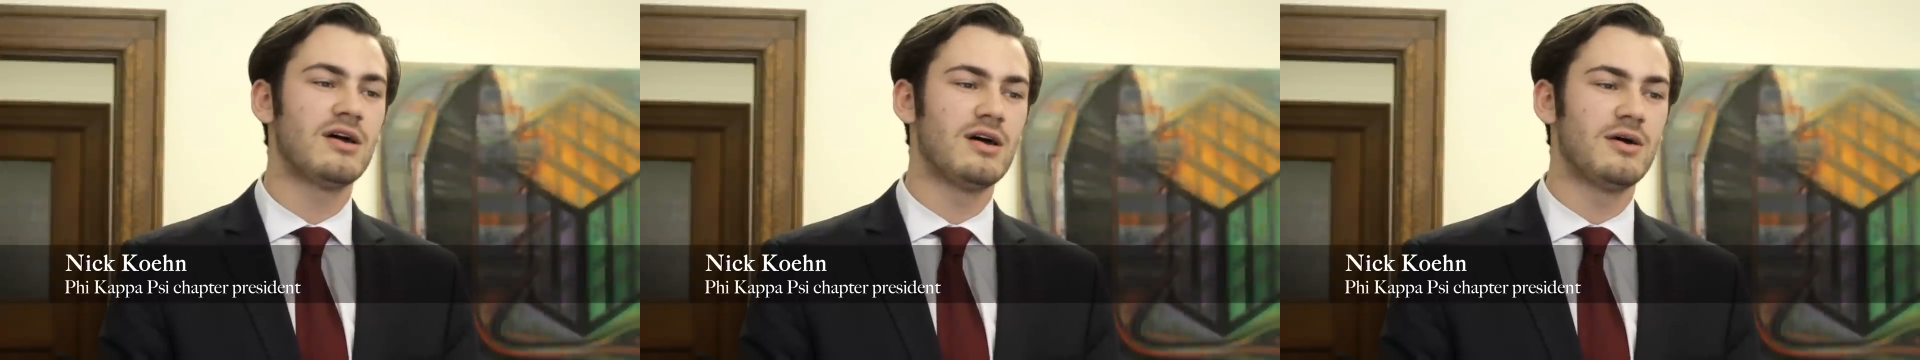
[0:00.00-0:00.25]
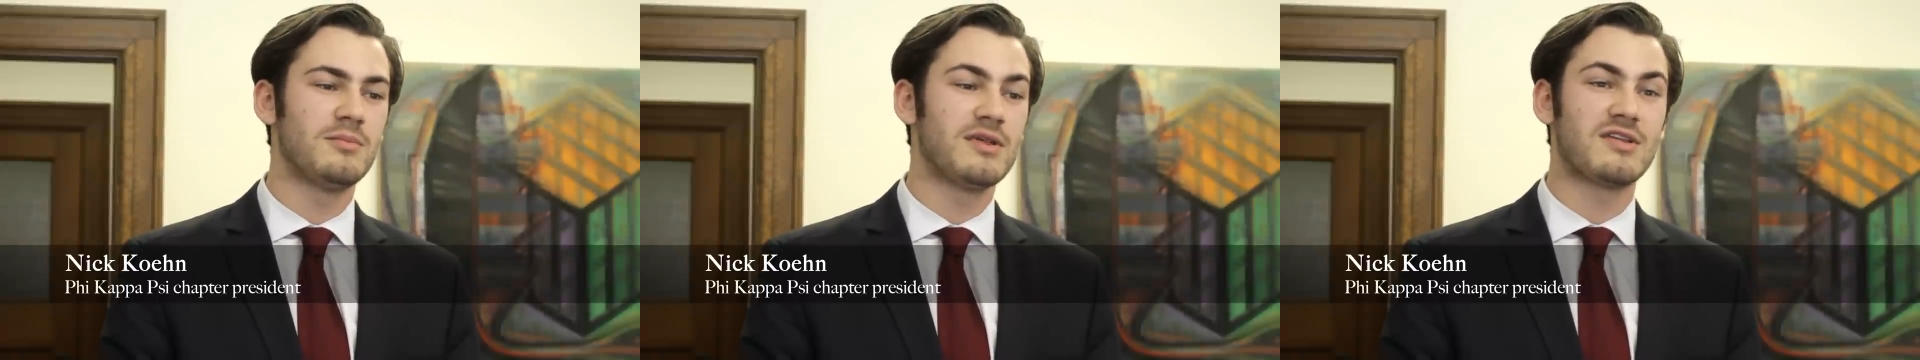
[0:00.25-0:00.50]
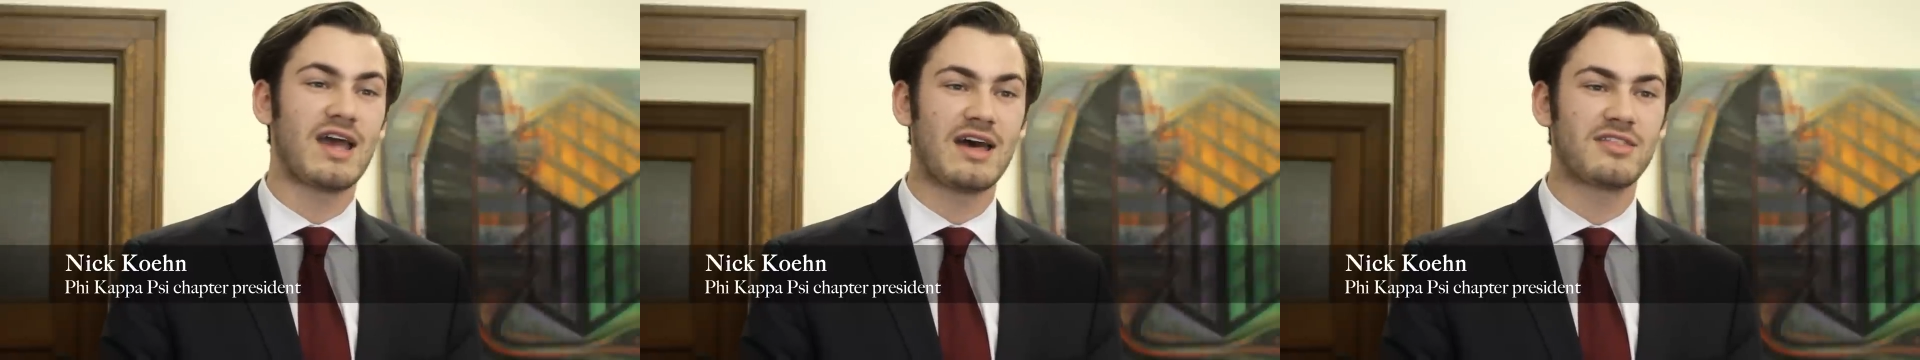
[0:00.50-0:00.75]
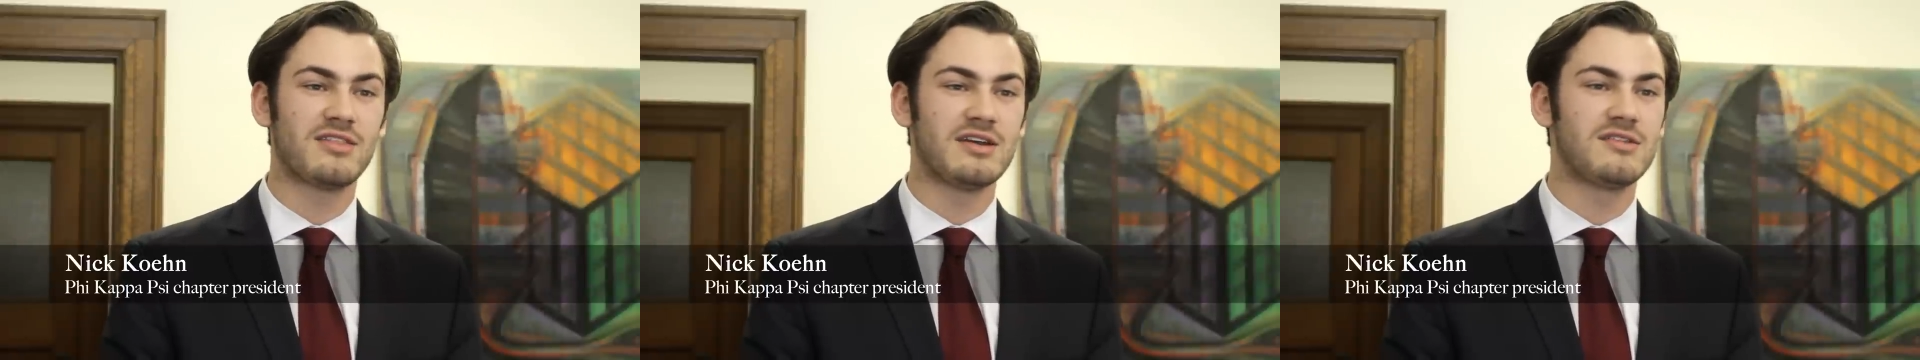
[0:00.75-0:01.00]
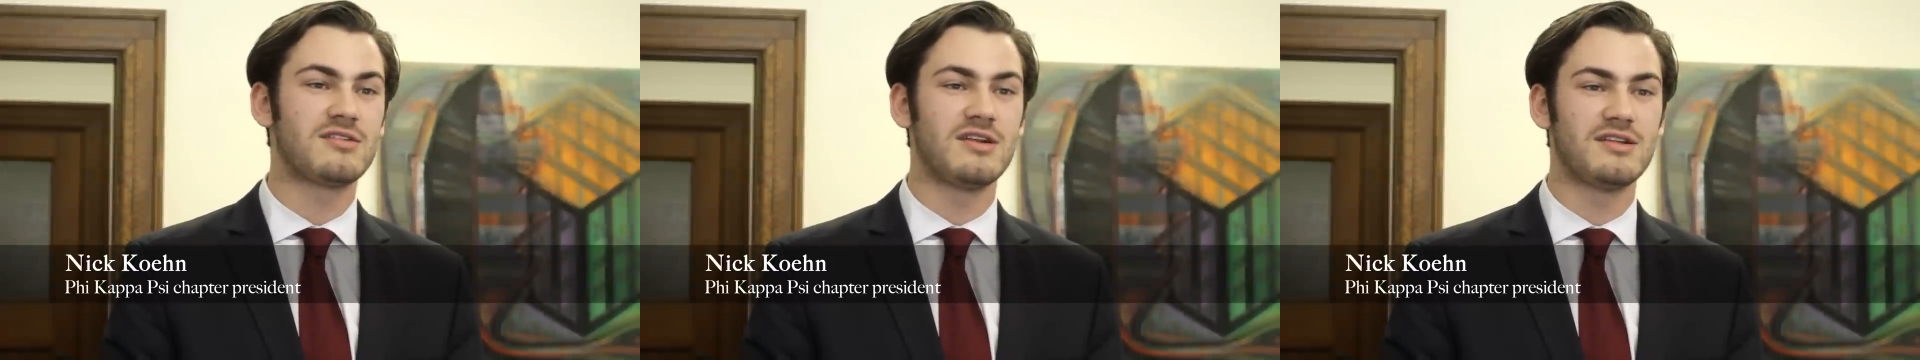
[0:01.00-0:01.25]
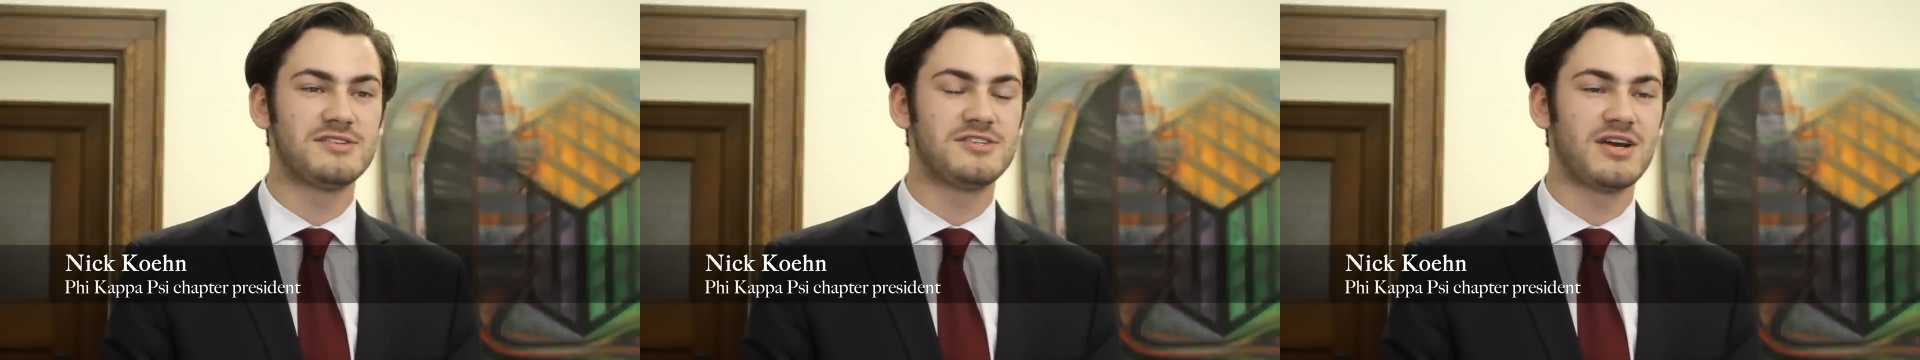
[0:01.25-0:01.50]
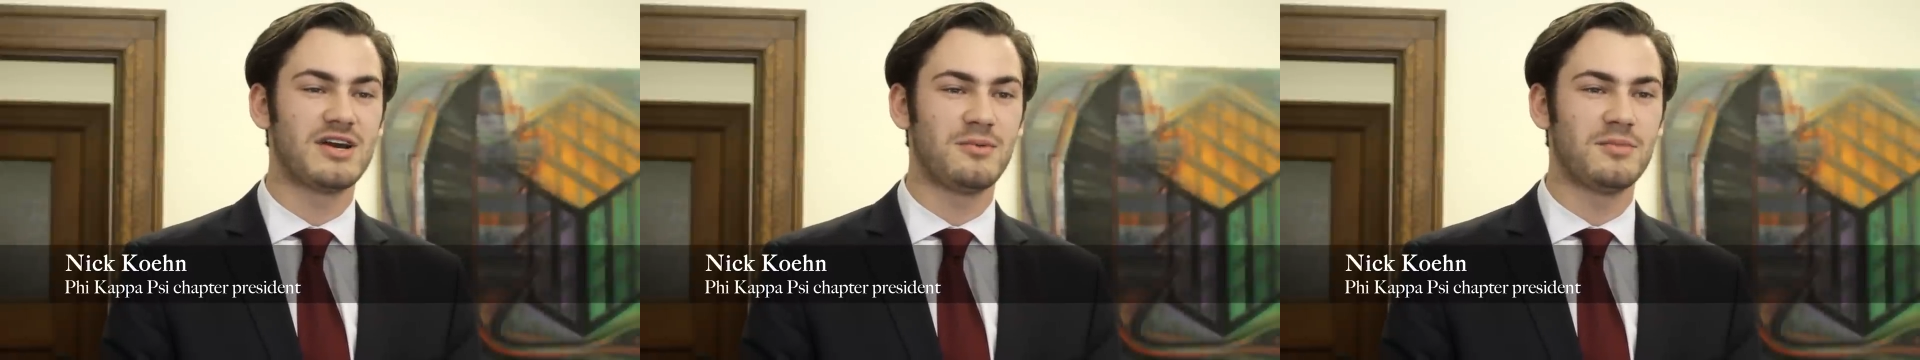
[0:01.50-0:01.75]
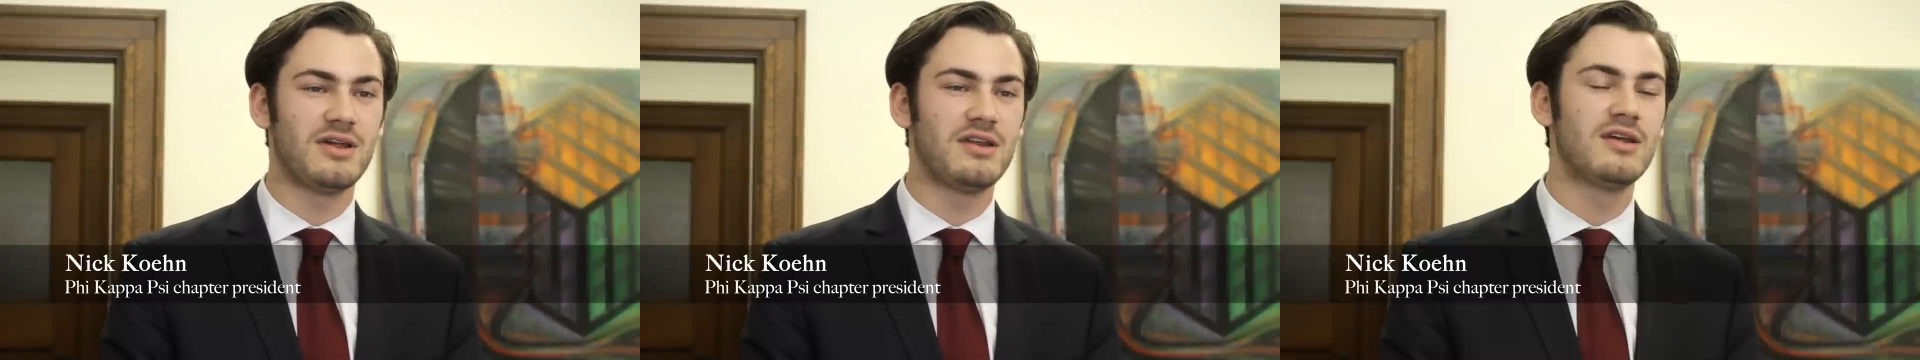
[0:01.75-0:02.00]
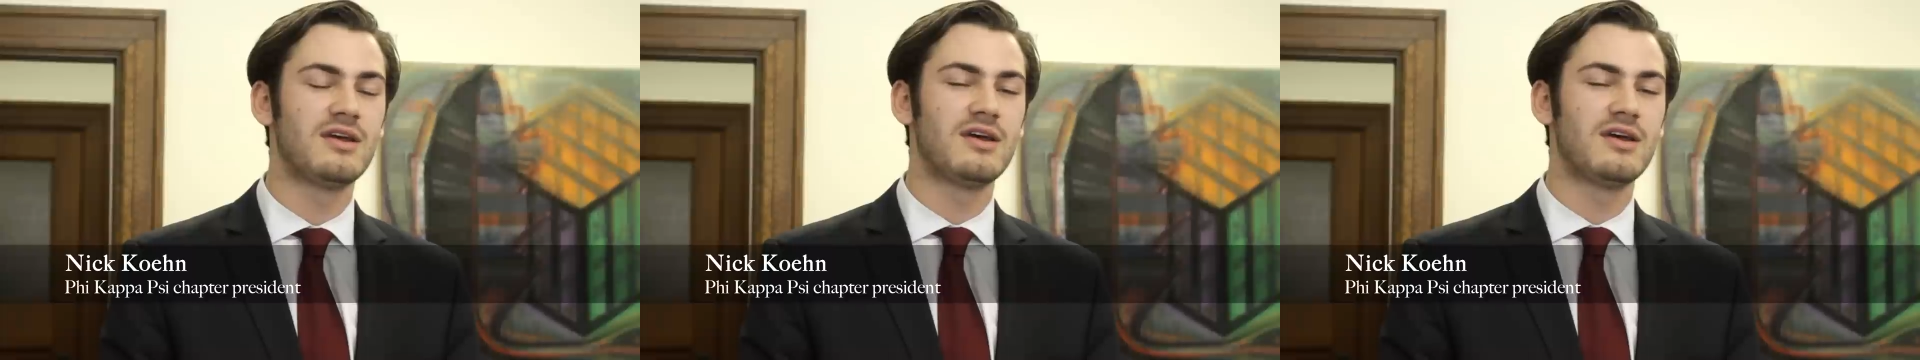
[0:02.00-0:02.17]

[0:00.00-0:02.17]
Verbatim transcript: um, as athletes and as gentlemen.